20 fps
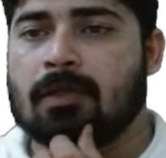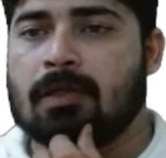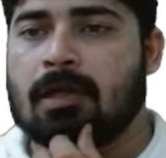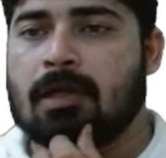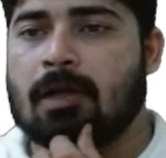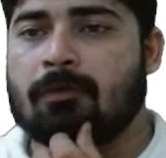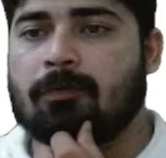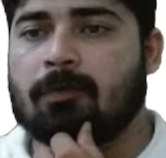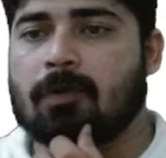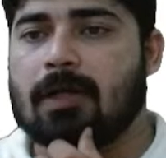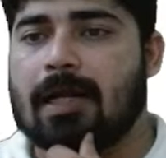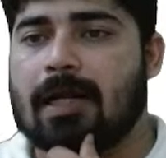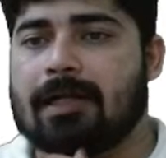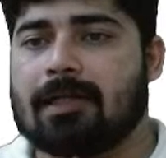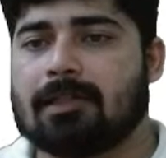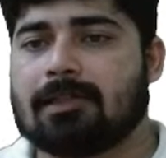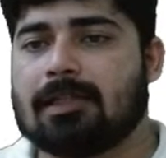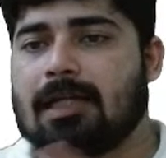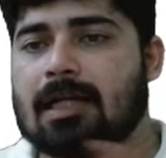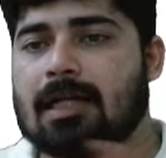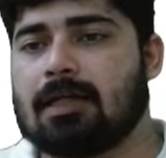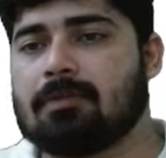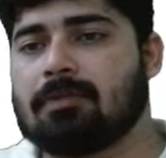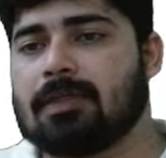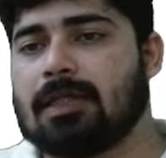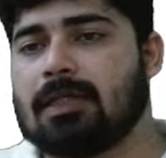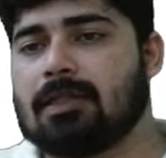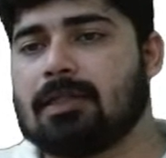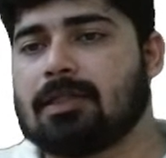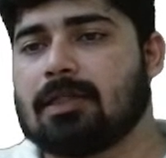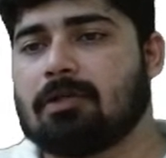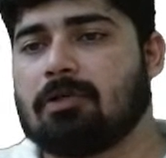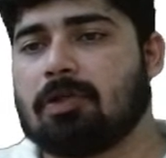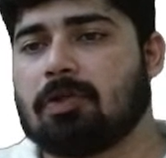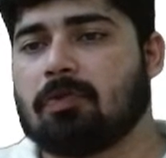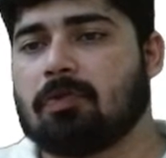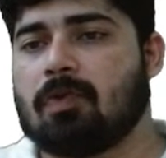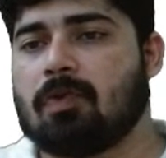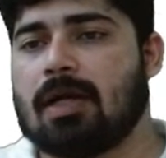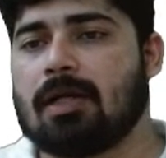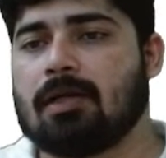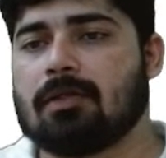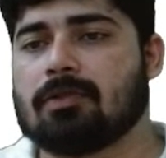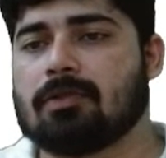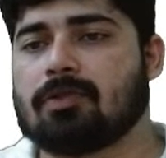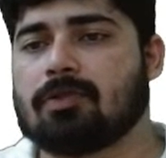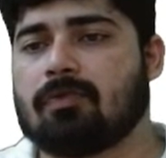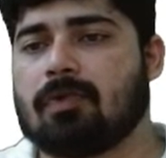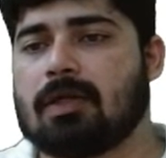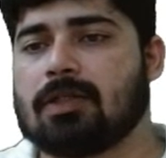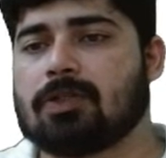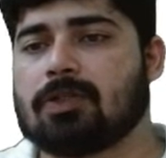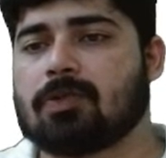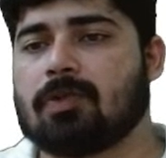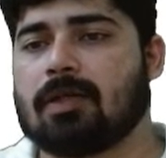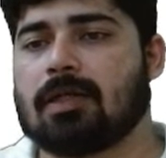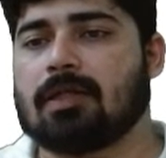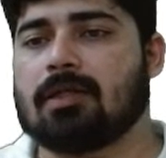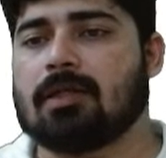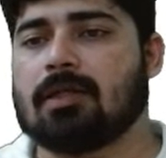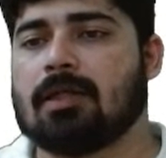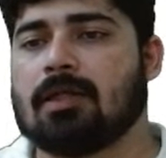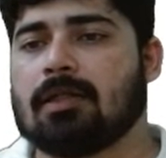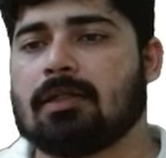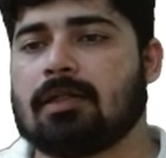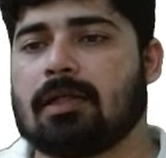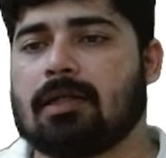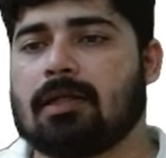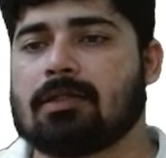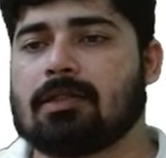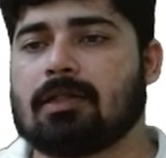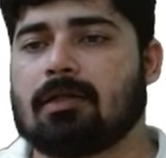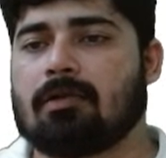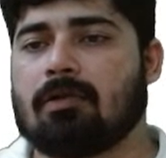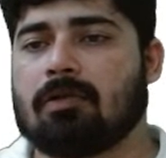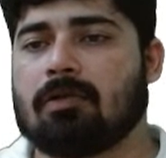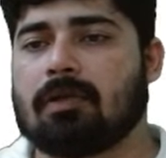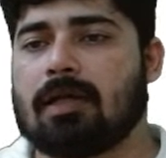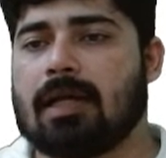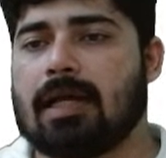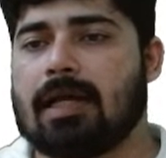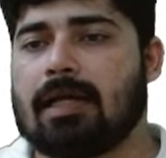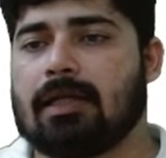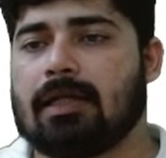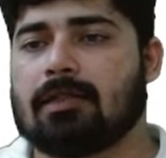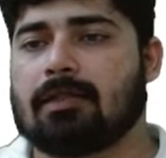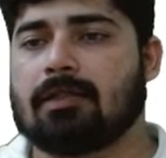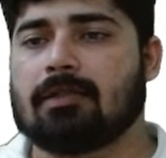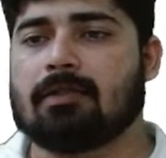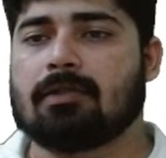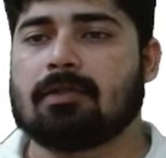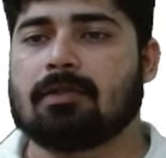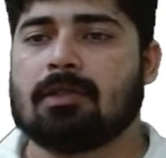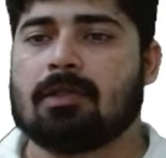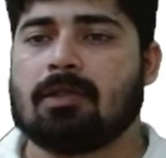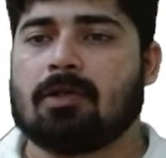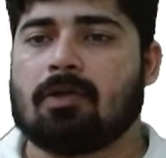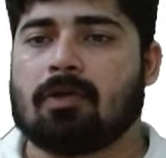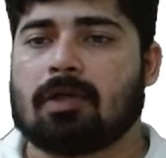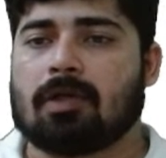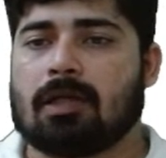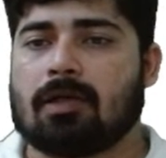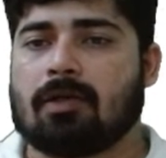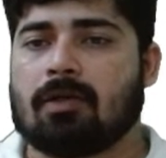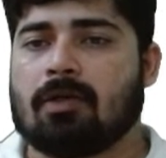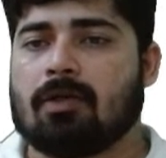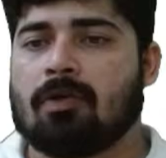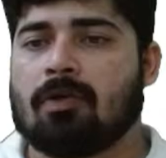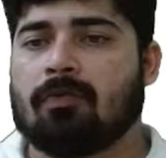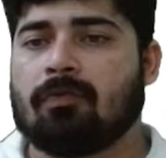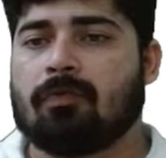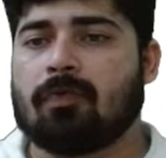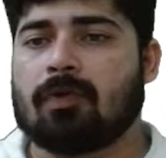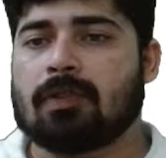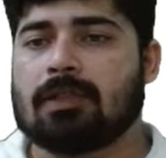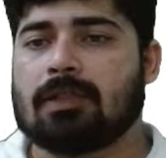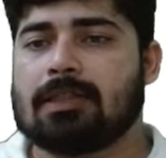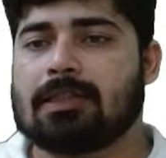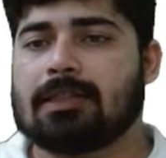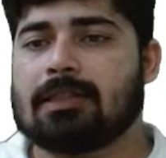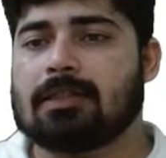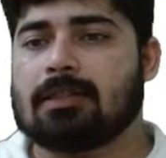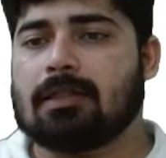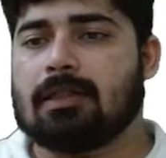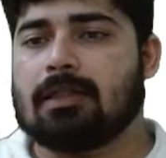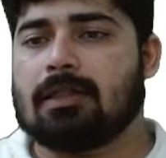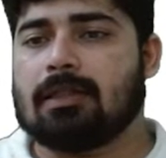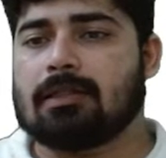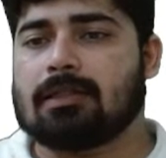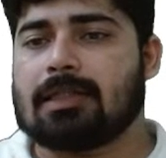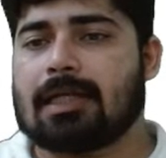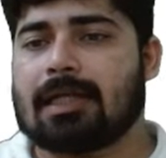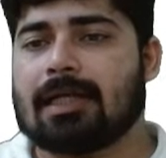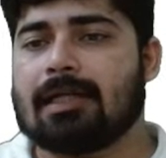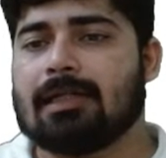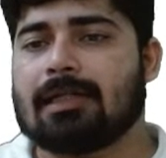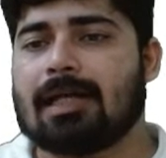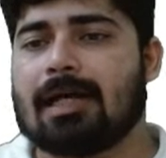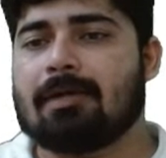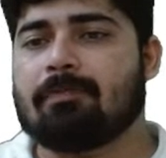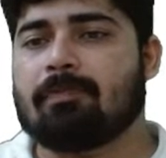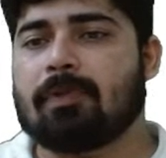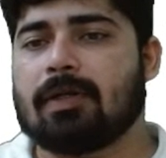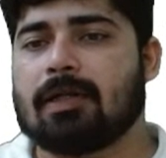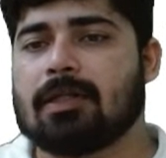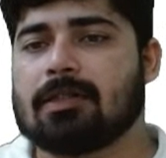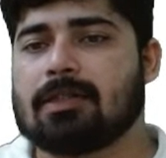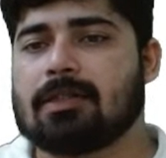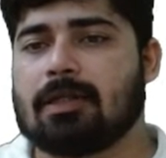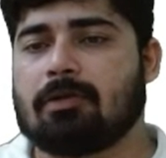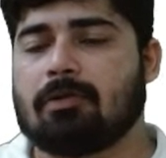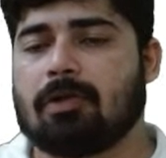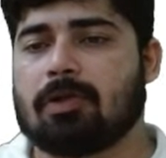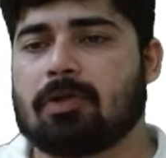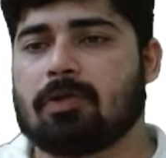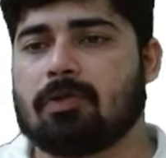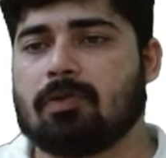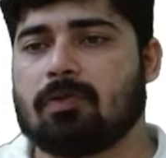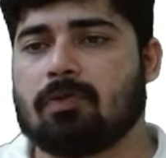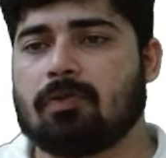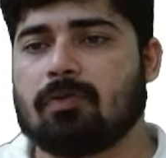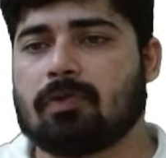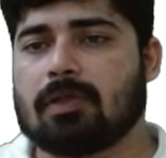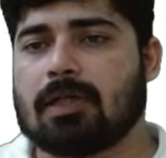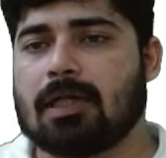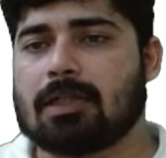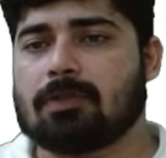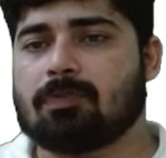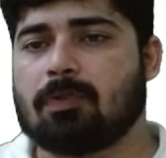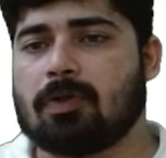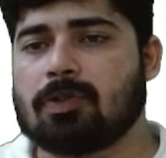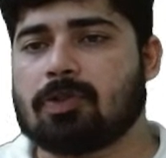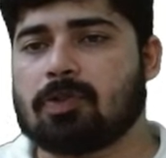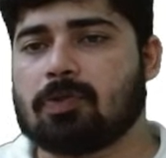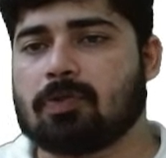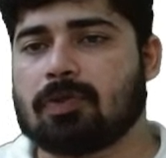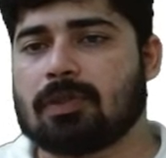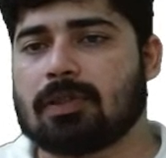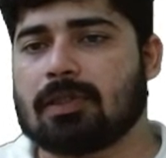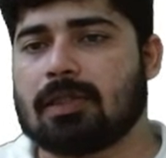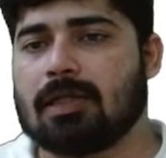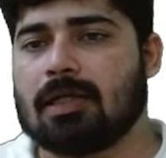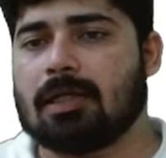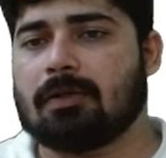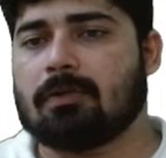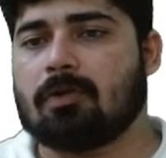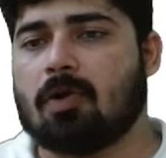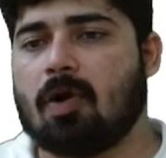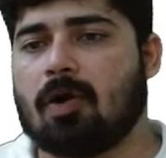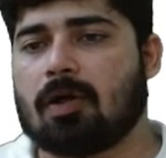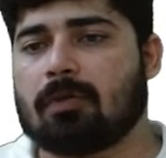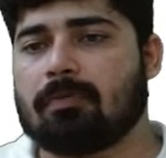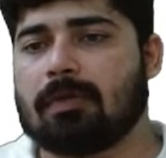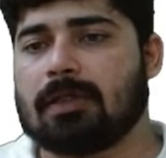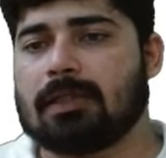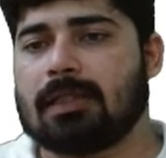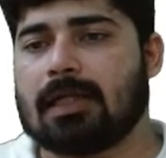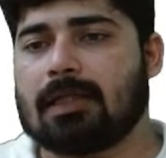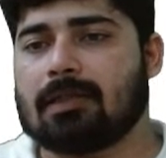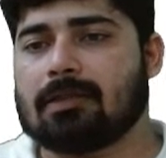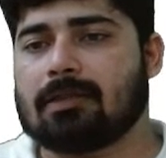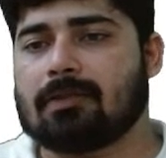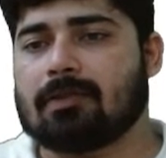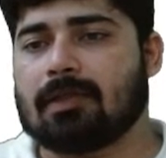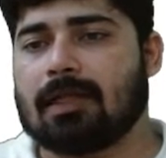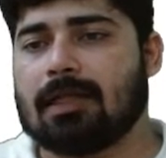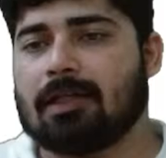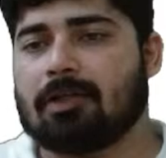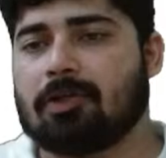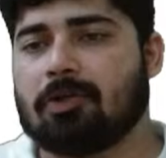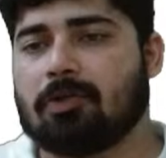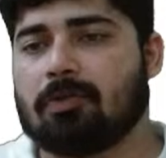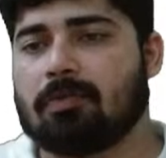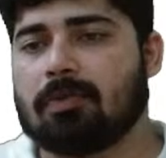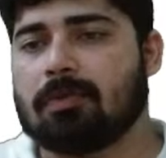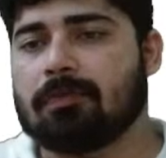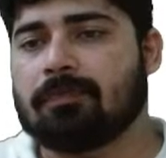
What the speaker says: and for hydrogen atom z is equal to 1, so 1 square, that is equal to 8. Okay, for this second time period is equal to, corresponds to third orbit, that is 3 cube,